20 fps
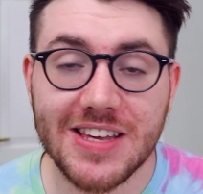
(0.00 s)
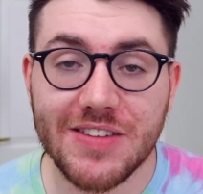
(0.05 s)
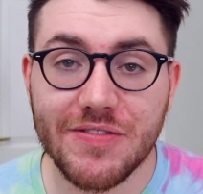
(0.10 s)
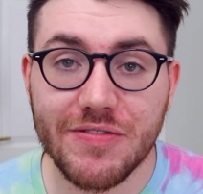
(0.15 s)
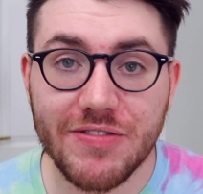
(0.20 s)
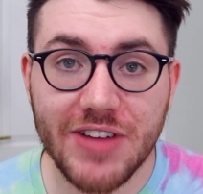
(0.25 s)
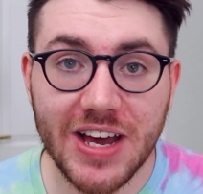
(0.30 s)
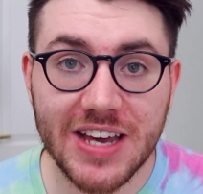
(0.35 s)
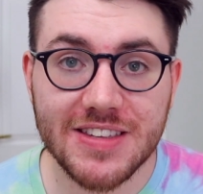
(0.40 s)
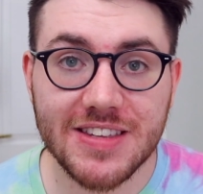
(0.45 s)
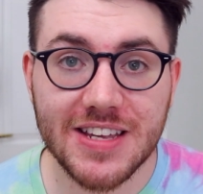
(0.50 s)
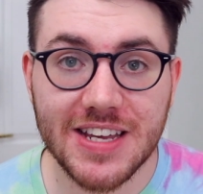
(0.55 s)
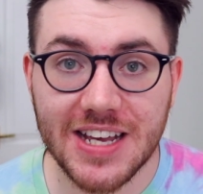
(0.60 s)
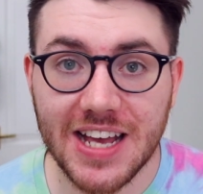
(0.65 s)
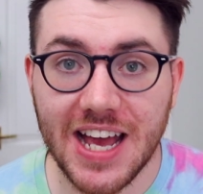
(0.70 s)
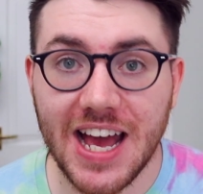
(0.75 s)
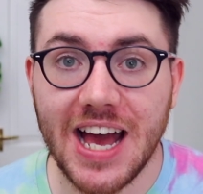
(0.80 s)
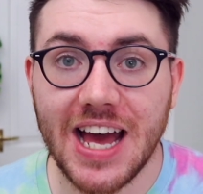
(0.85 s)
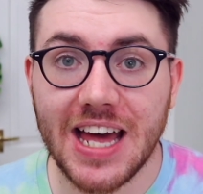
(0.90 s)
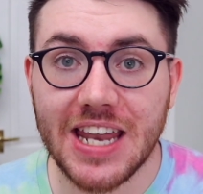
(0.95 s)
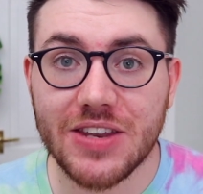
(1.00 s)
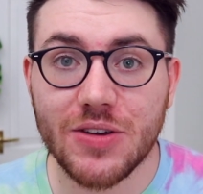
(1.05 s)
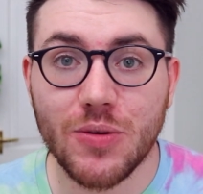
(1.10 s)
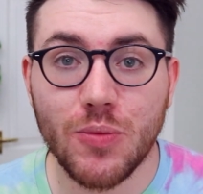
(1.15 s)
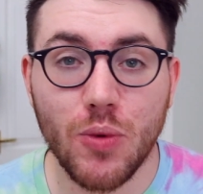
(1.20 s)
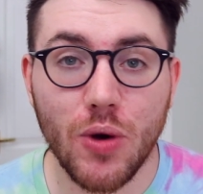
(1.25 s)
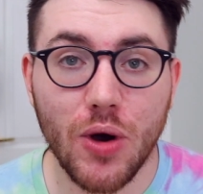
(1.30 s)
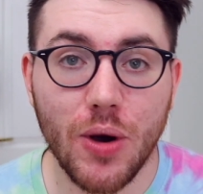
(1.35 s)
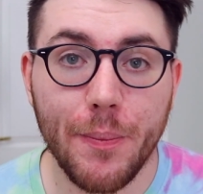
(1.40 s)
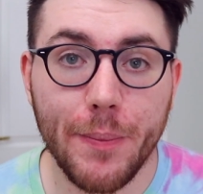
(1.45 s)
investing and
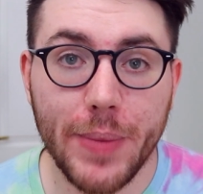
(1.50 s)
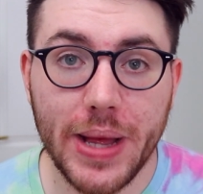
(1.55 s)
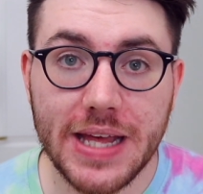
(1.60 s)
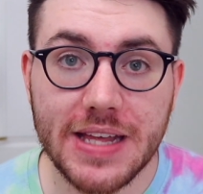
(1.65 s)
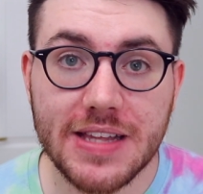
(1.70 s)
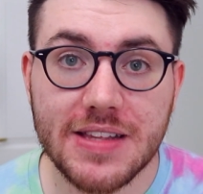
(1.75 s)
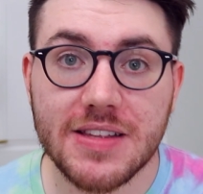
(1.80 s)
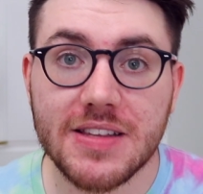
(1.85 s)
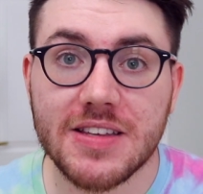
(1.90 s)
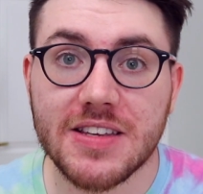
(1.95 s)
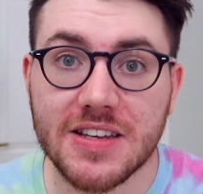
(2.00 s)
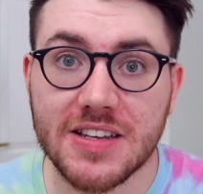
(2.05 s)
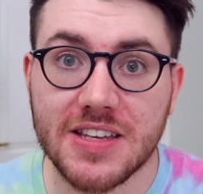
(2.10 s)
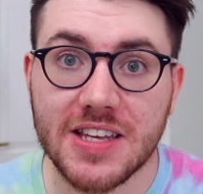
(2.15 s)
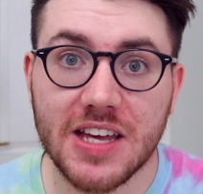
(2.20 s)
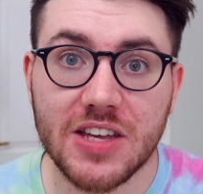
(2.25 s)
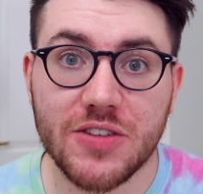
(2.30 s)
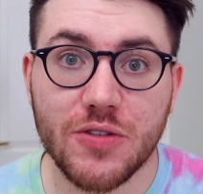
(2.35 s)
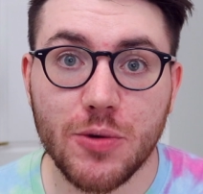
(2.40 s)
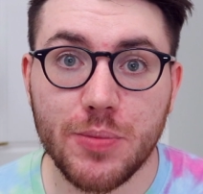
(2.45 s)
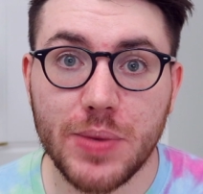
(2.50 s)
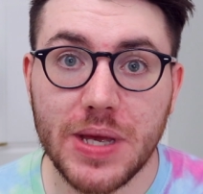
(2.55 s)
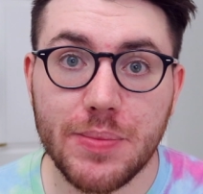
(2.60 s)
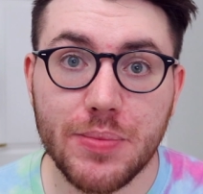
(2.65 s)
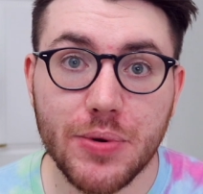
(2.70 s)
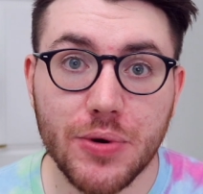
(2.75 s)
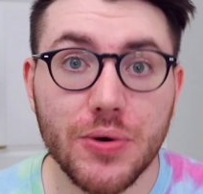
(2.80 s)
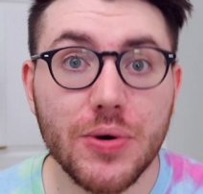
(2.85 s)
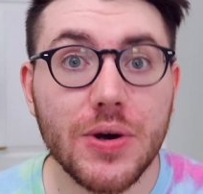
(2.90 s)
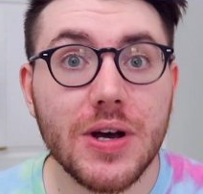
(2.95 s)
what makes successful
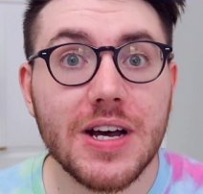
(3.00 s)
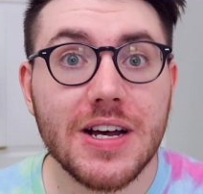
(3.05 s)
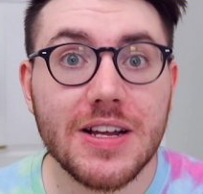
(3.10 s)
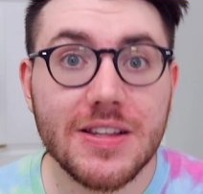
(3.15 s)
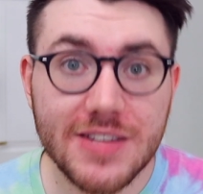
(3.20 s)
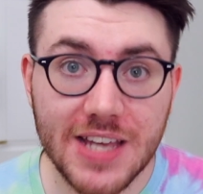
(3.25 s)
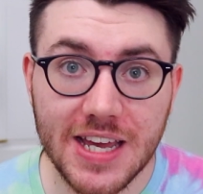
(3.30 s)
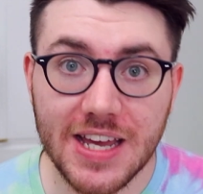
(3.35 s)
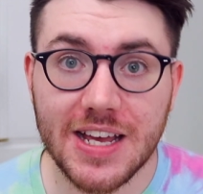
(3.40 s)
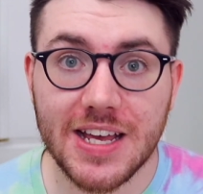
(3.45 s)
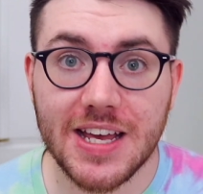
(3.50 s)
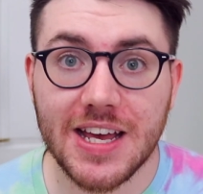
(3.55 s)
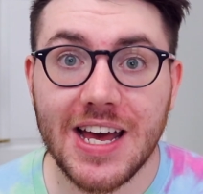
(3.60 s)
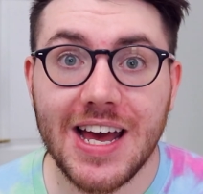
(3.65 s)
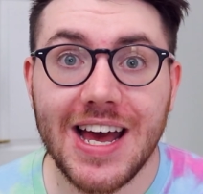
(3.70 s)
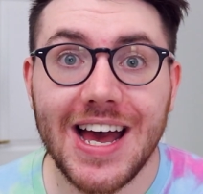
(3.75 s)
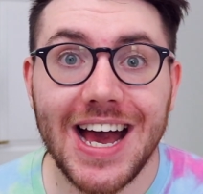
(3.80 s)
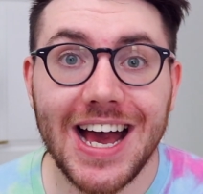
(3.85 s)
people tick.